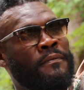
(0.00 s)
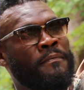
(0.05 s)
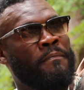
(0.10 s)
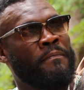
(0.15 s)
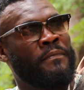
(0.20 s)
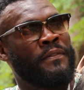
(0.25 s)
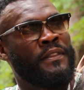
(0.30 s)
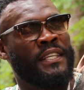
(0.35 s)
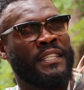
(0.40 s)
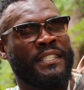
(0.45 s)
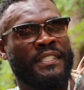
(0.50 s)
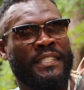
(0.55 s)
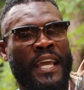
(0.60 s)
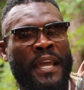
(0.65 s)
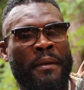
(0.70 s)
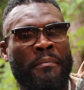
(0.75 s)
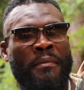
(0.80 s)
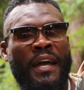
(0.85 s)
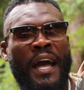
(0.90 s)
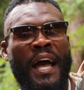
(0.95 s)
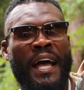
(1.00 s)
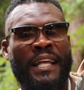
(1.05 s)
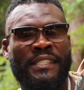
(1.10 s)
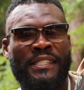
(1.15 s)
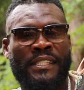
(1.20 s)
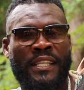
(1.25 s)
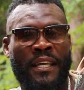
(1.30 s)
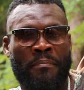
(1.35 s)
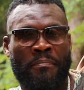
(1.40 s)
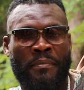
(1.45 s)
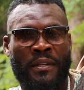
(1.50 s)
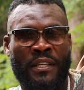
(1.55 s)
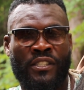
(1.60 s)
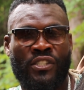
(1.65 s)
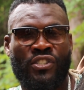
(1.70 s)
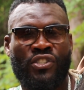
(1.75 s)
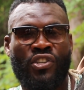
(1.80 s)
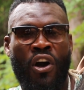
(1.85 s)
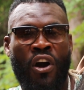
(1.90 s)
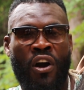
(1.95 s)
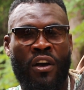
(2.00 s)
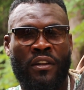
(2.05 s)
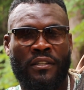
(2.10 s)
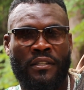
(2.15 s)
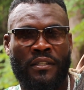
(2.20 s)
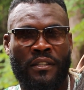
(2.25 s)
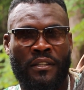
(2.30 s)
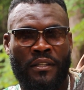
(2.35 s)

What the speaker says: the same concept is taught